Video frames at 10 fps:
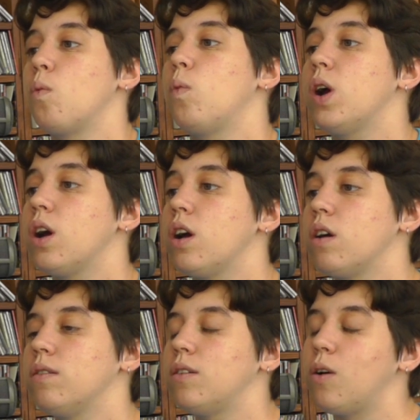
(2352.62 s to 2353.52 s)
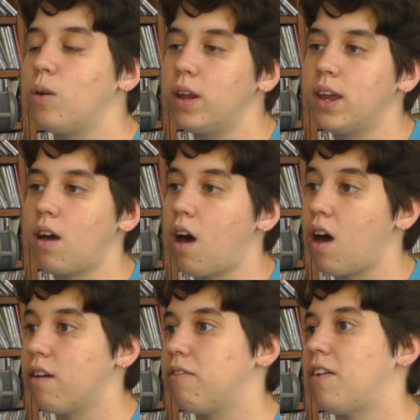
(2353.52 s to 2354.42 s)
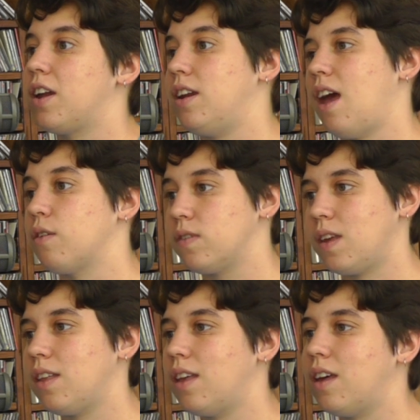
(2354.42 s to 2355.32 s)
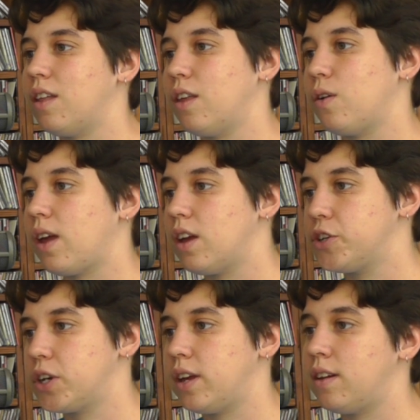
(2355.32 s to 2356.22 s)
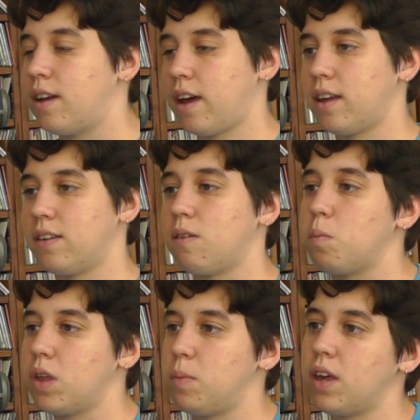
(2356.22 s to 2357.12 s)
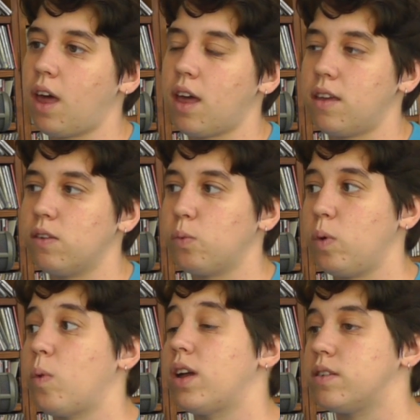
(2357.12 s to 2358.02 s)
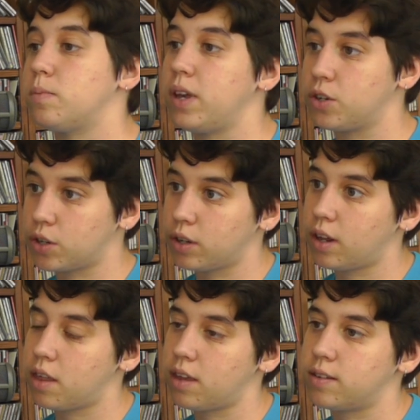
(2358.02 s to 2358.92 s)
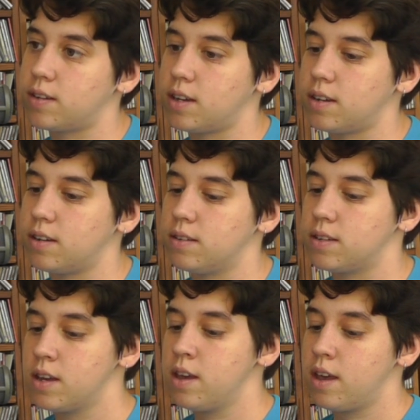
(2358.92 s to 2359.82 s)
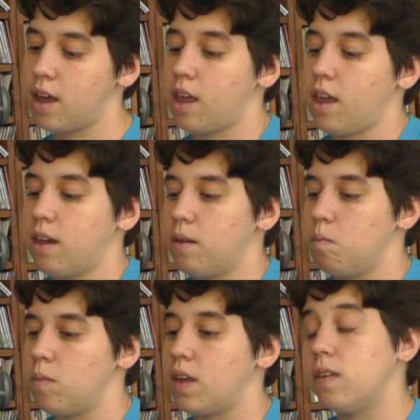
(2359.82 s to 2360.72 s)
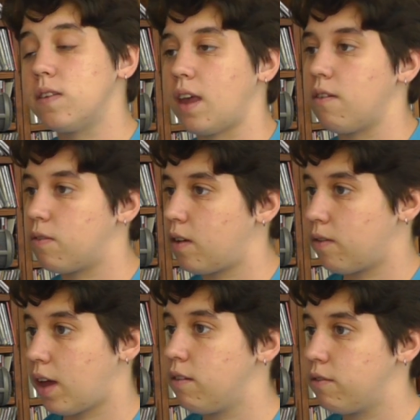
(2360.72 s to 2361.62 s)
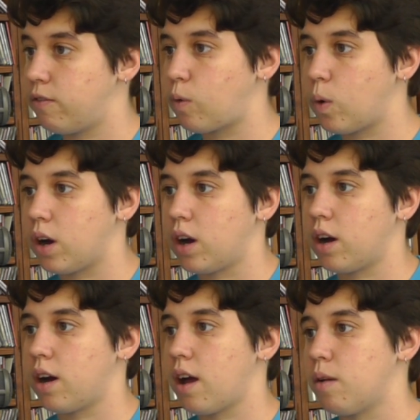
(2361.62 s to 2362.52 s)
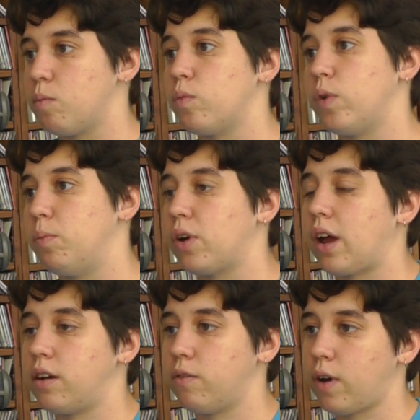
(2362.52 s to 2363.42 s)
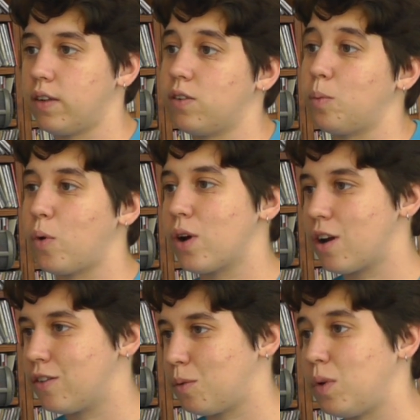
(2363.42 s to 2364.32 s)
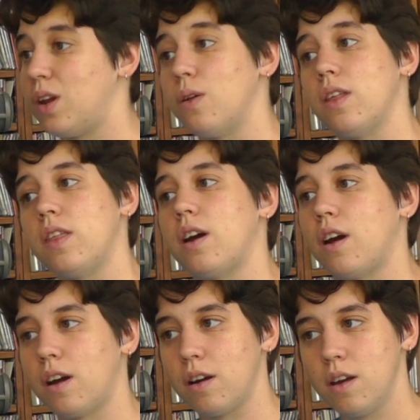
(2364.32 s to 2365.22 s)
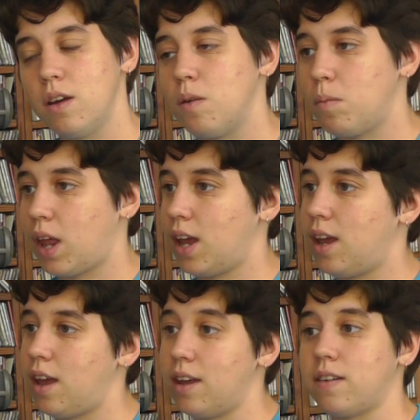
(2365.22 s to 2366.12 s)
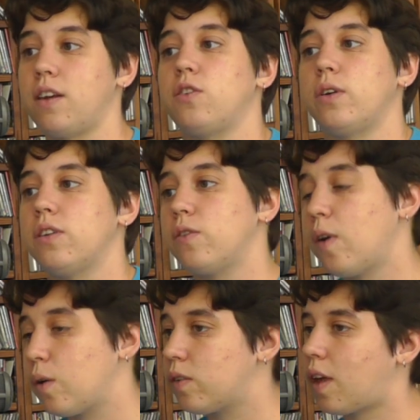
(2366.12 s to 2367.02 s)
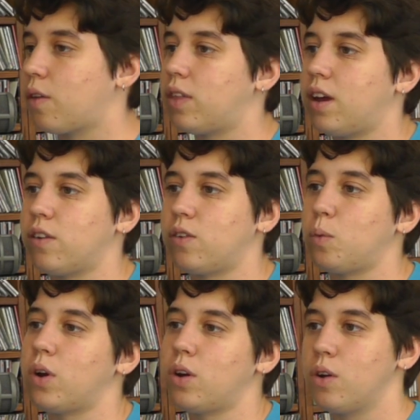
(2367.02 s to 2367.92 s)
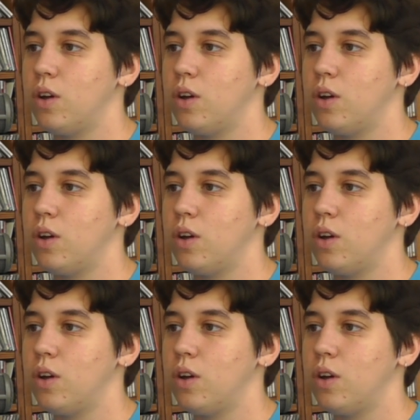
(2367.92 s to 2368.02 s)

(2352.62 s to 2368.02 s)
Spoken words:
We're holding off on announcing the location simply because we want to make sure that this is a safe event for reproductive rights supporters, and we know that there are many anti-choice folks out there, so we're